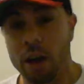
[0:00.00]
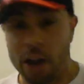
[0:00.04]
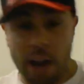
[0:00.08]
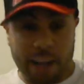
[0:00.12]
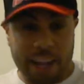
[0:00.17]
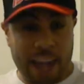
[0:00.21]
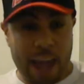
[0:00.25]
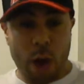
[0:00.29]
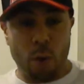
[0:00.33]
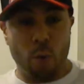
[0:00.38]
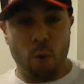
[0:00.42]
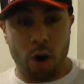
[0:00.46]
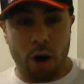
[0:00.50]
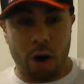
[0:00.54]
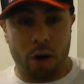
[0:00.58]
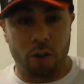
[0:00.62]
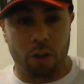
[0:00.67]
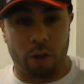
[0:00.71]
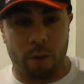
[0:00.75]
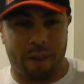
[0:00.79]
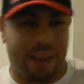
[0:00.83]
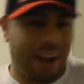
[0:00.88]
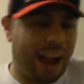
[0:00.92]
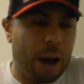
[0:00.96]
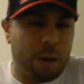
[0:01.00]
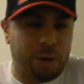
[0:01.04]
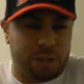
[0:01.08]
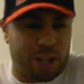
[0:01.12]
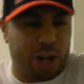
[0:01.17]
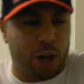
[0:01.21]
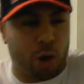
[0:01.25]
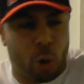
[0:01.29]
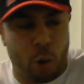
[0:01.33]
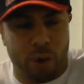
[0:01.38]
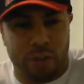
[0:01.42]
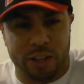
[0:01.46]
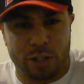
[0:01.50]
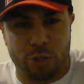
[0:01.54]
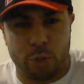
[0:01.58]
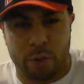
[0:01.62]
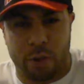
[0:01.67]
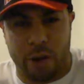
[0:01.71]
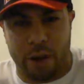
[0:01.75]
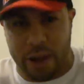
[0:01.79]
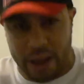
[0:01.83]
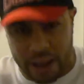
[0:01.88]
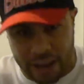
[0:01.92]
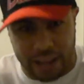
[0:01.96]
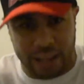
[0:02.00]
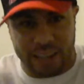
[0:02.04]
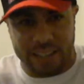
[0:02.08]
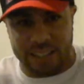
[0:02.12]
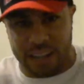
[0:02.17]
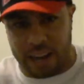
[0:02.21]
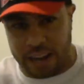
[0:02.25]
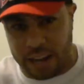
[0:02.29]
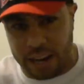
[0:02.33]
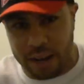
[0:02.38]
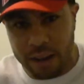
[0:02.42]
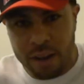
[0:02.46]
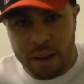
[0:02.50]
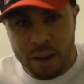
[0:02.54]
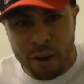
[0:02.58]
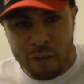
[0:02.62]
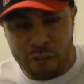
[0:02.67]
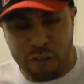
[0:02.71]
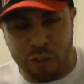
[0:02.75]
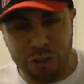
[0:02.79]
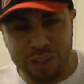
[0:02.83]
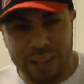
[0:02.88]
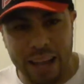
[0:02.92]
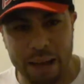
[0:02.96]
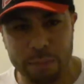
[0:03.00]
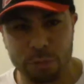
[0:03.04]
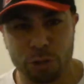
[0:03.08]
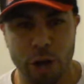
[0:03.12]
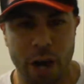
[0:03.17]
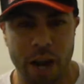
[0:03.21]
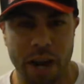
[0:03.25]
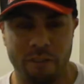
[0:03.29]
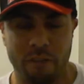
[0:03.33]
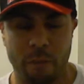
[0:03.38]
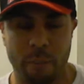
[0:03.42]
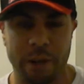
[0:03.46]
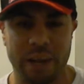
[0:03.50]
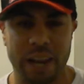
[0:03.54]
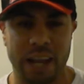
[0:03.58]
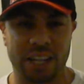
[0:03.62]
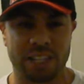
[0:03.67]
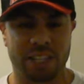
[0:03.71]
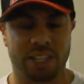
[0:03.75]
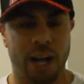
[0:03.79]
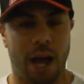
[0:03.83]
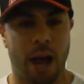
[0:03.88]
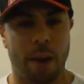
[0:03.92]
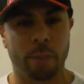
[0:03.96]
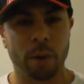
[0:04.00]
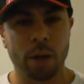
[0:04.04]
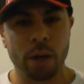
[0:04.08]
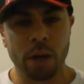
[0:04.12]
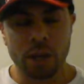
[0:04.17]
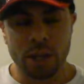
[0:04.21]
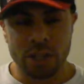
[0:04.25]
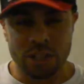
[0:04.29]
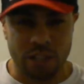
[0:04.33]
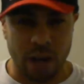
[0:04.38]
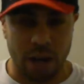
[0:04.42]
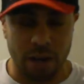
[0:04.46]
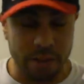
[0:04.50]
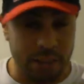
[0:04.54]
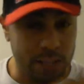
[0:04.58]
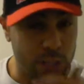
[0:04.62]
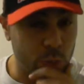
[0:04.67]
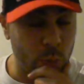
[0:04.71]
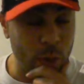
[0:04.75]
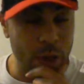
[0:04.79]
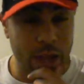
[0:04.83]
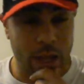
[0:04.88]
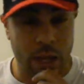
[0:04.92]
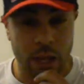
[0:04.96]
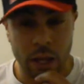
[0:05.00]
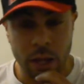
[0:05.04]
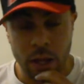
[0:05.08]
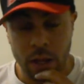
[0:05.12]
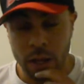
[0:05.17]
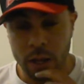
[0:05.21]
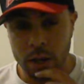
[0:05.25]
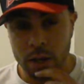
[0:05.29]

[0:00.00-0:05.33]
And I can't work with him. Like, I was going to quit this weekend. Like I said, I got full-time training for my next job starting this week.